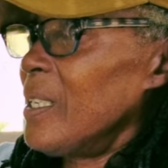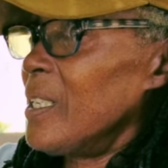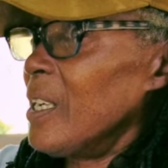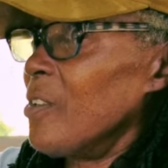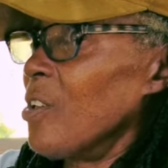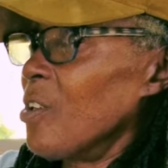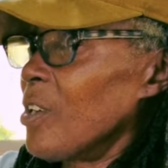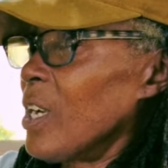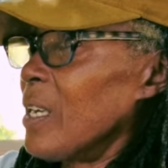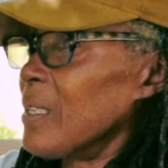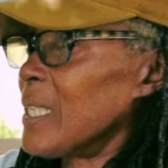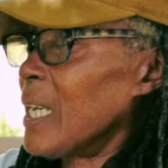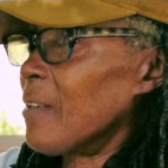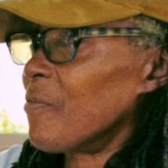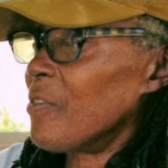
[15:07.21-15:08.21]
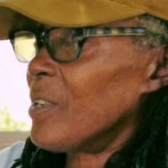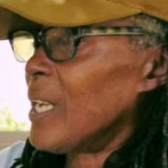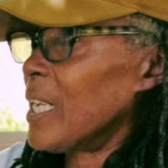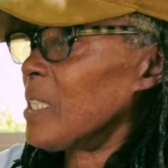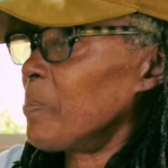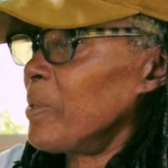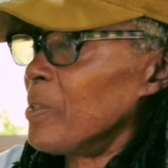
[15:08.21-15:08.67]
you know, not going down for an
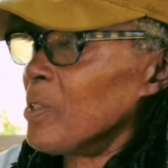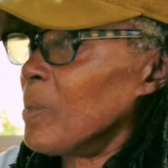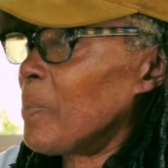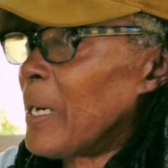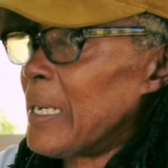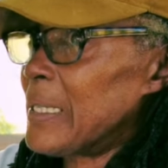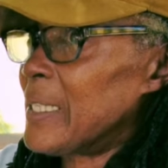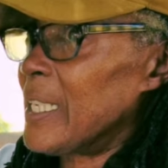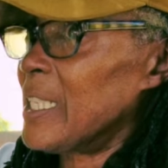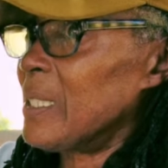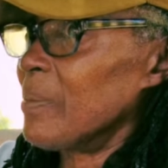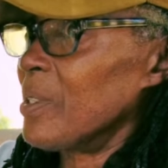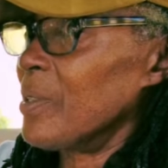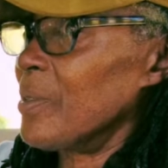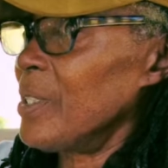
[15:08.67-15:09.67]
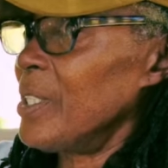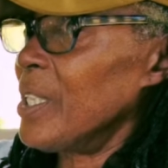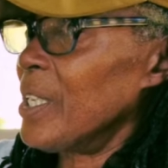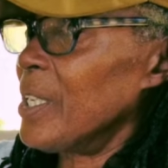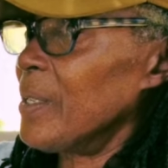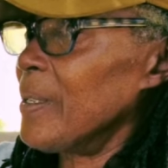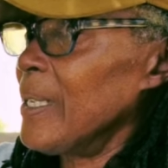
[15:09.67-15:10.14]
aspirin or a paracetamol, you
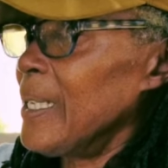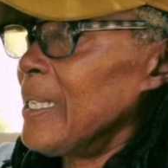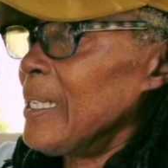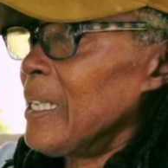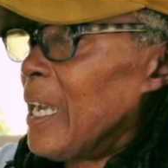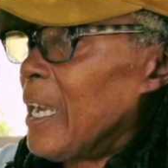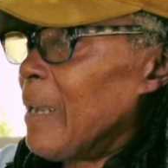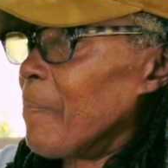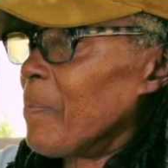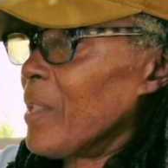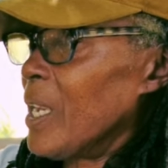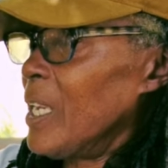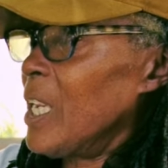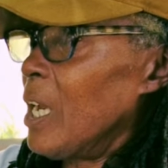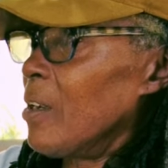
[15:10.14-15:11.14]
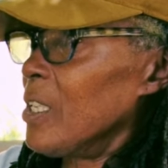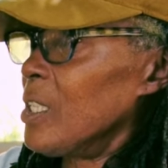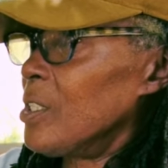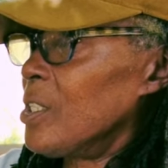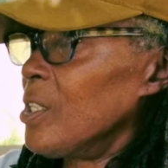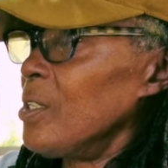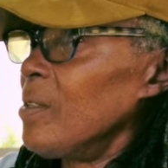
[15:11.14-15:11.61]
know. You know,
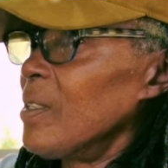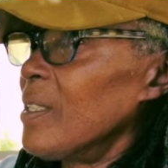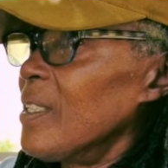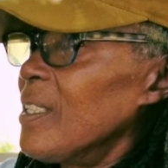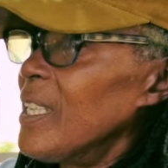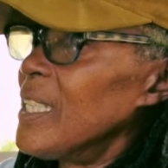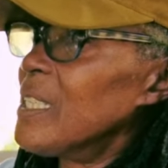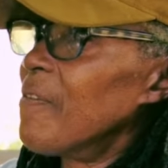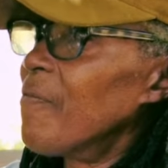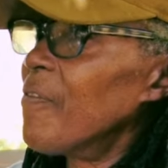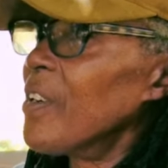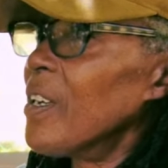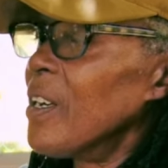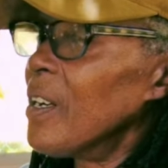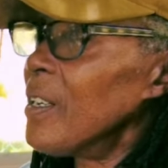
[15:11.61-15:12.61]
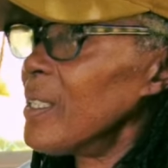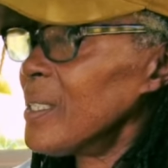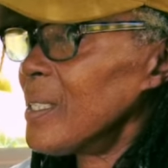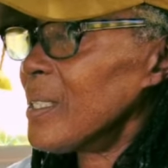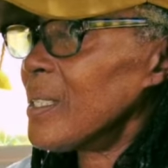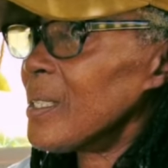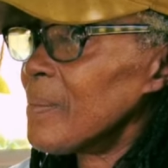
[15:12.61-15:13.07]
you do this
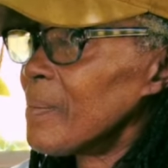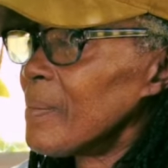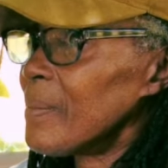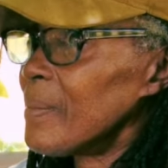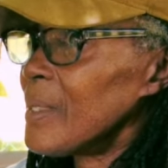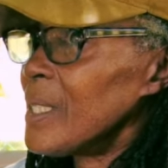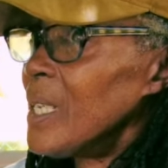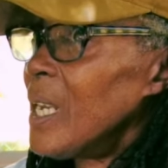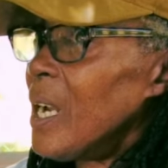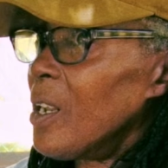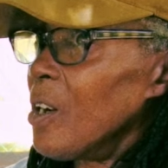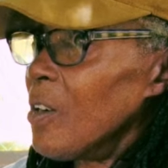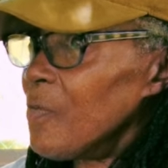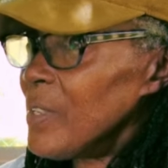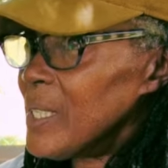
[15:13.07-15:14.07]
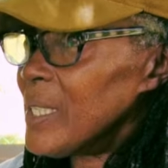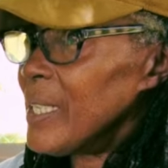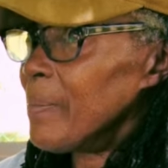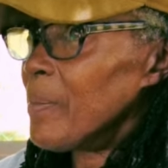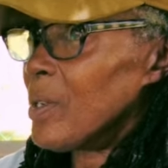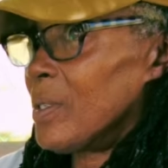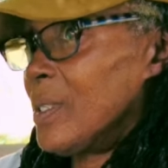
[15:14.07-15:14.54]
first and obviously
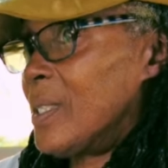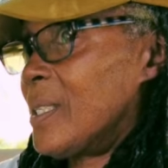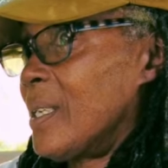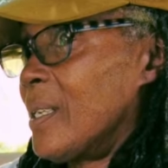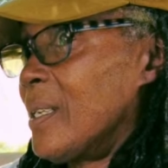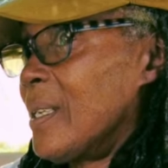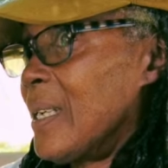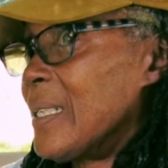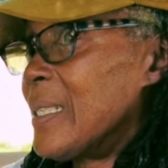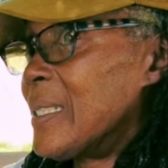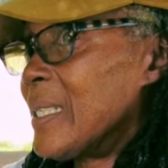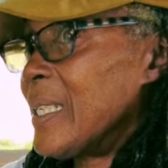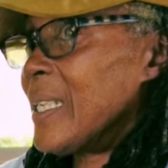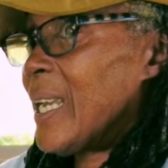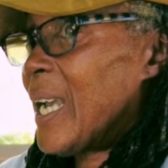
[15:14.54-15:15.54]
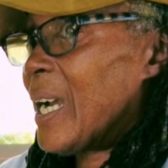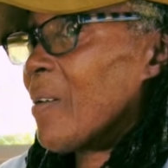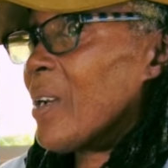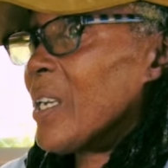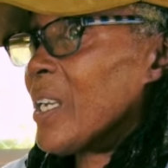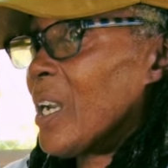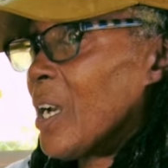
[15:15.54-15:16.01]
monitor and see how
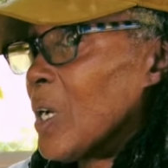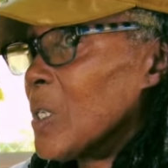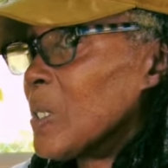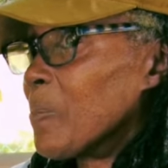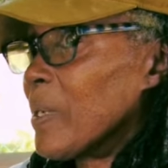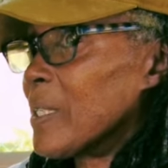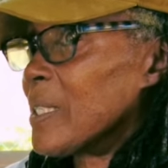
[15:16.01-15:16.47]
it goes, but